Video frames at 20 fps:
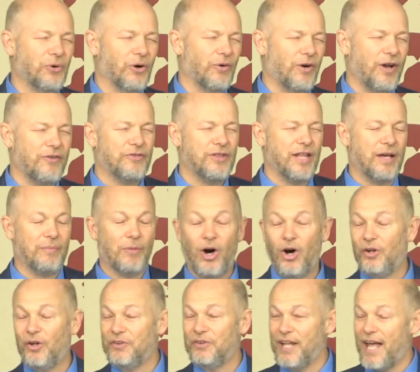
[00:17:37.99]
are away from them
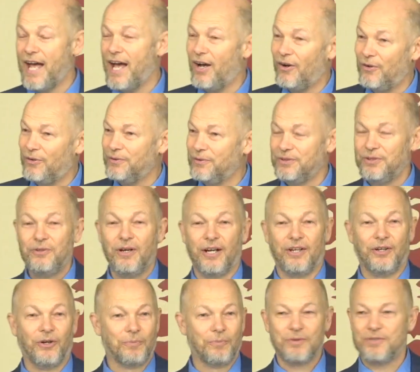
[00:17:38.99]
all. Now you
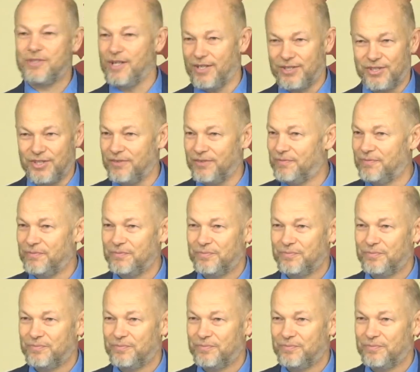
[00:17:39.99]
got no protection.